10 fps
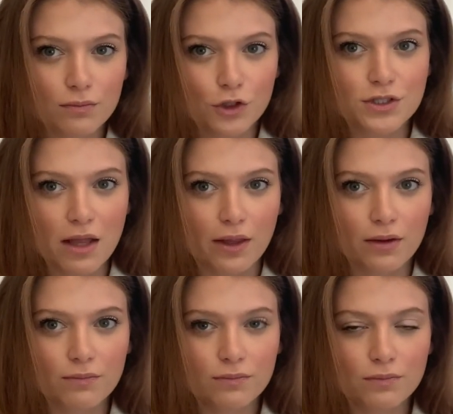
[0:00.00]
You're
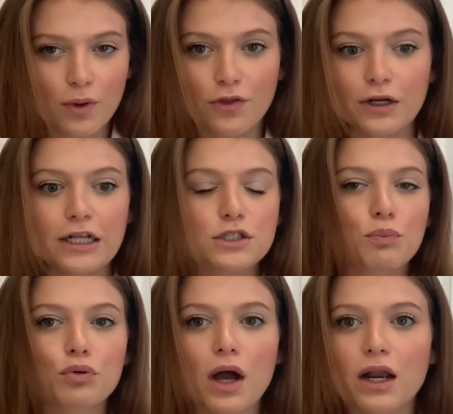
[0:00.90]
selling whether it's a
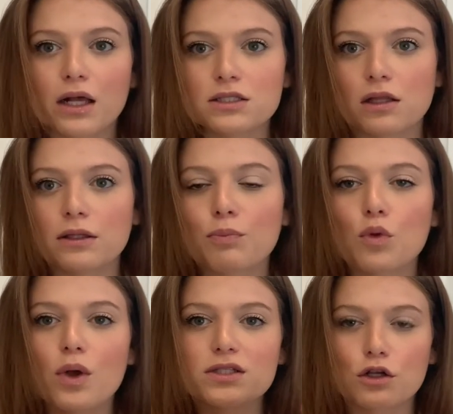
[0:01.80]
product, a lip
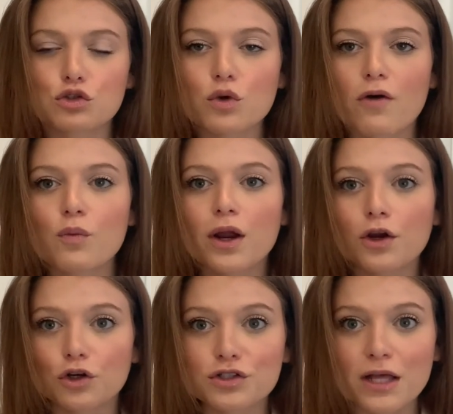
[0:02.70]
gloss, a
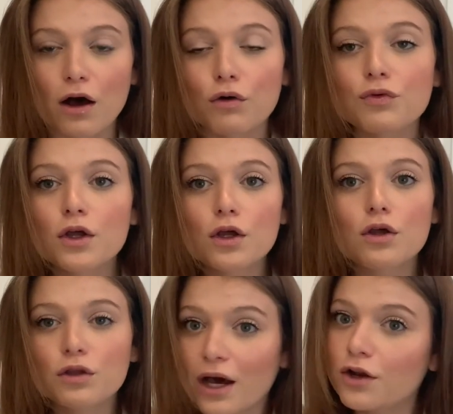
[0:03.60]
software, yourself,
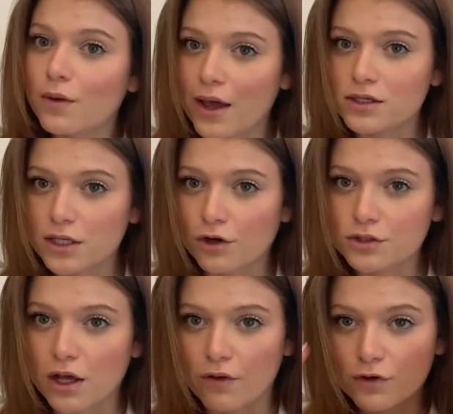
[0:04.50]
you got to know how to sell
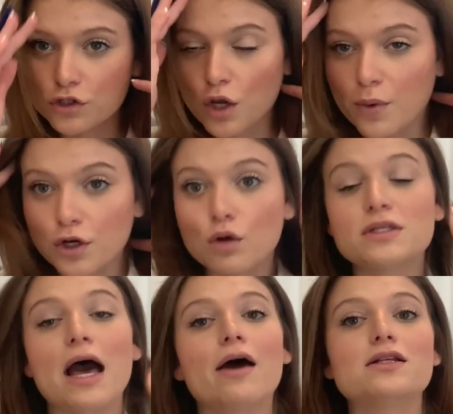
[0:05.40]
yourself because no one
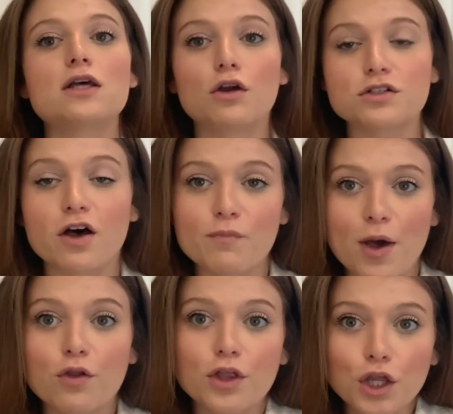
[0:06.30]
knows how to sell yourself
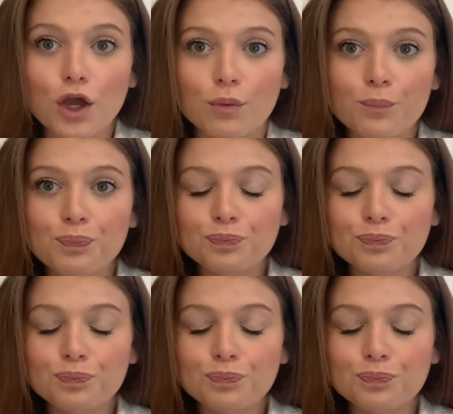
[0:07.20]
better than you.